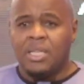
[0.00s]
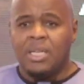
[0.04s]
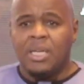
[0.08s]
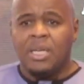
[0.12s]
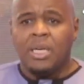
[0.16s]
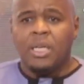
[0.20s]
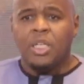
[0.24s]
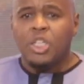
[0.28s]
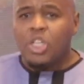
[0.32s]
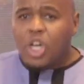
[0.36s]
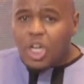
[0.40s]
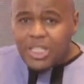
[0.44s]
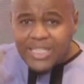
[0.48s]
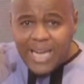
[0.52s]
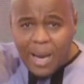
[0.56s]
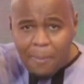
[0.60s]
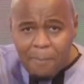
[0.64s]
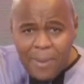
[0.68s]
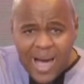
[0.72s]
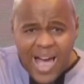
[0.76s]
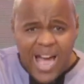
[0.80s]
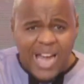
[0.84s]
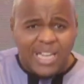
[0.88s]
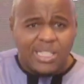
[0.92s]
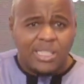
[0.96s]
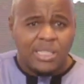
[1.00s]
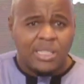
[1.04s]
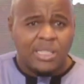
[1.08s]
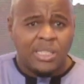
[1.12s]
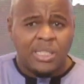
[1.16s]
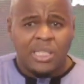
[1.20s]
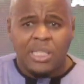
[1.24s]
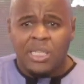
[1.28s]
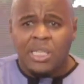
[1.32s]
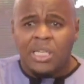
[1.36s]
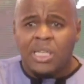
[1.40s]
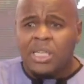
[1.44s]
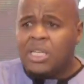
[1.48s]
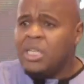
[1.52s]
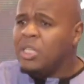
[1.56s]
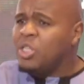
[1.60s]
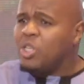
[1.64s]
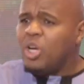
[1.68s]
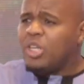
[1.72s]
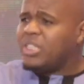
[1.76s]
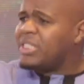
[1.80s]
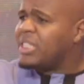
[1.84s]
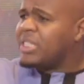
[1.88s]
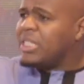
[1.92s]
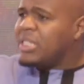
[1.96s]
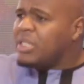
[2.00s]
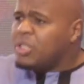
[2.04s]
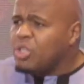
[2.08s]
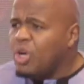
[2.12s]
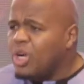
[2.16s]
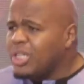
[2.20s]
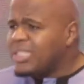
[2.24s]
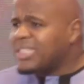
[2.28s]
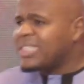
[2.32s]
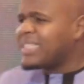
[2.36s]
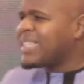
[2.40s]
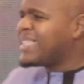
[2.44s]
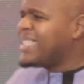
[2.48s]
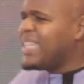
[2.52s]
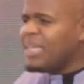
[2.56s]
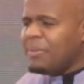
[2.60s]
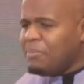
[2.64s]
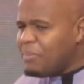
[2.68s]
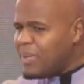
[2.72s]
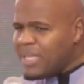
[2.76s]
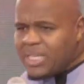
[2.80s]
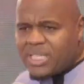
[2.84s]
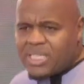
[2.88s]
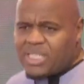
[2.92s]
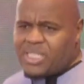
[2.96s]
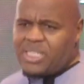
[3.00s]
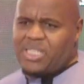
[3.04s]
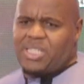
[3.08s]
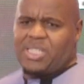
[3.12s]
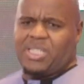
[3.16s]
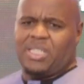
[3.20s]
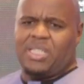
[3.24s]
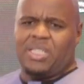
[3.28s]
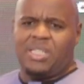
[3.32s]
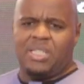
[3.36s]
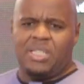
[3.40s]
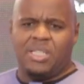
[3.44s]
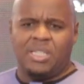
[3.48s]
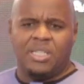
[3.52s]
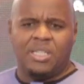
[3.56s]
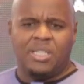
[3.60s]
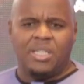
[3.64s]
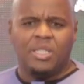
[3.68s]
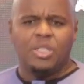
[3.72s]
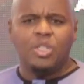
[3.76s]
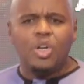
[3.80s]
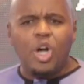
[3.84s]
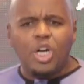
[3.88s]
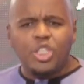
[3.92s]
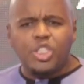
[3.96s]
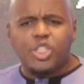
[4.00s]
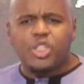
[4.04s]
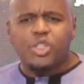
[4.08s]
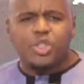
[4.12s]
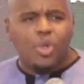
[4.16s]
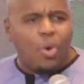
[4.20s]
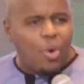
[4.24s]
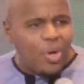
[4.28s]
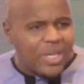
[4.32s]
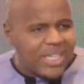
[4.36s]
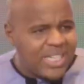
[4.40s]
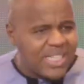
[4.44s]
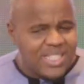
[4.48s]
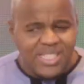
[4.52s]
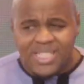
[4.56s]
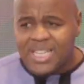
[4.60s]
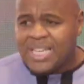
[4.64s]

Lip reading: Not a man. Not gimmicks. Not stories.